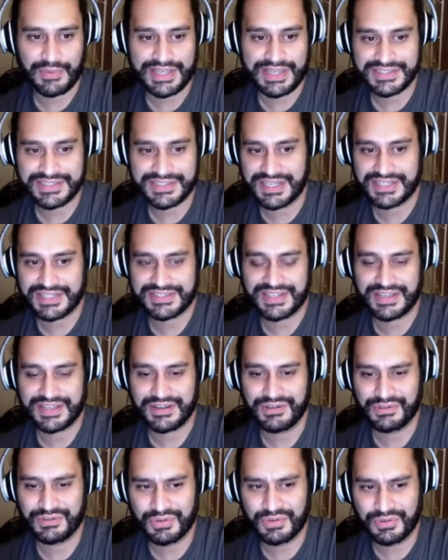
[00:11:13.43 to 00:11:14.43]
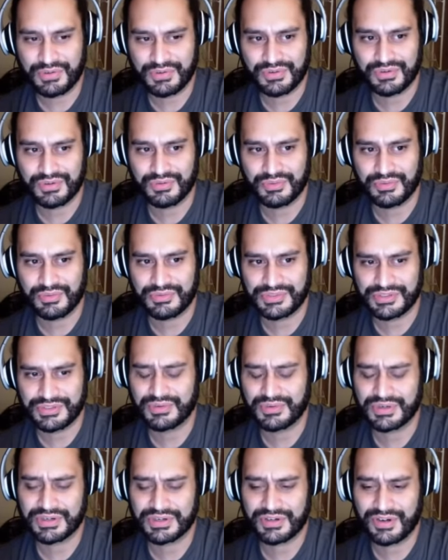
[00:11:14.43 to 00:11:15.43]
and it's like, oh cool, you
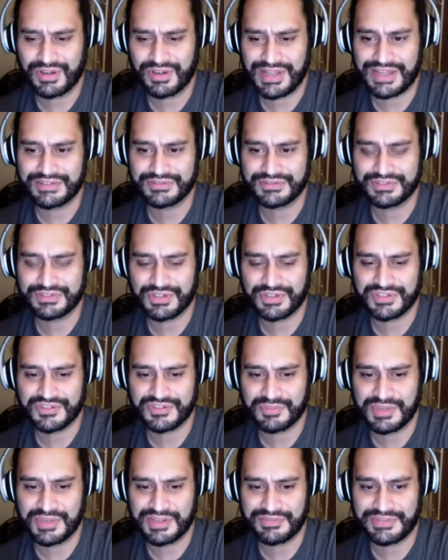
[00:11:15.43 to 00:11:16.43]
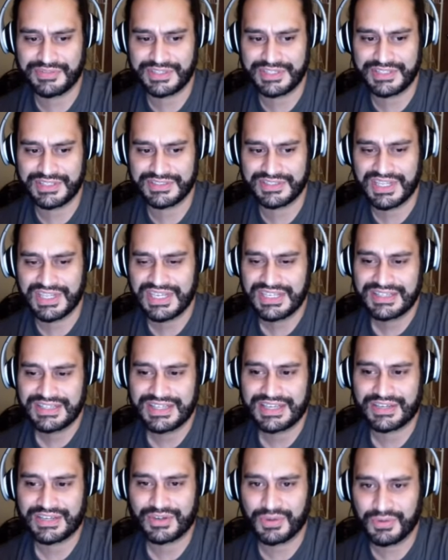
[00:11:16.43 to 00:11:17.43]
want to call out Joseph Benavidez?
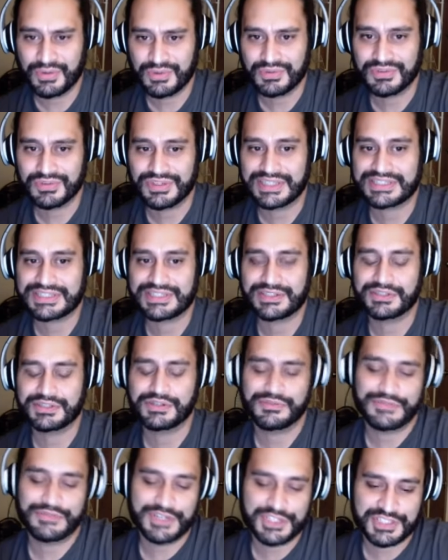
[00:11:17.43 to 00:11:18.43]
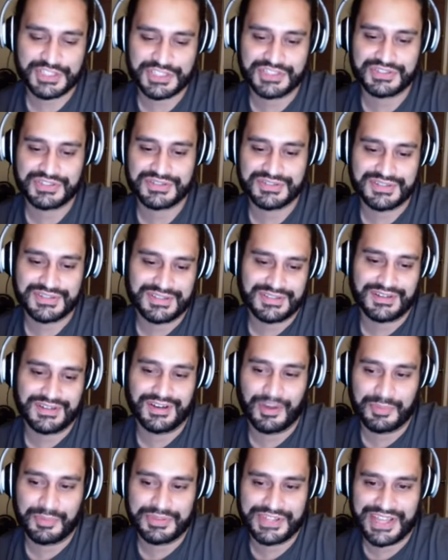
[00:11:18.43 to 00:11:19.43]
Like cool, like the division's
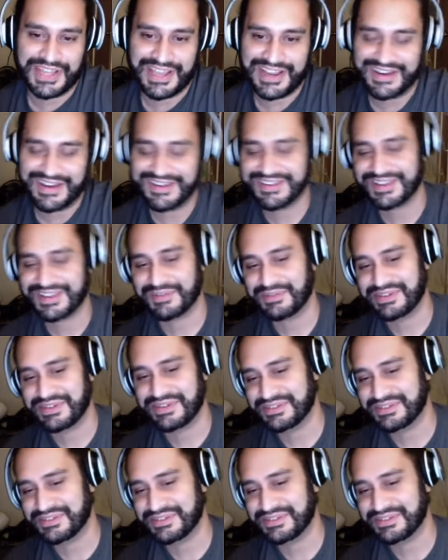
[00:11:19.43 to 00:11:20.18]
up in the air. Like what are you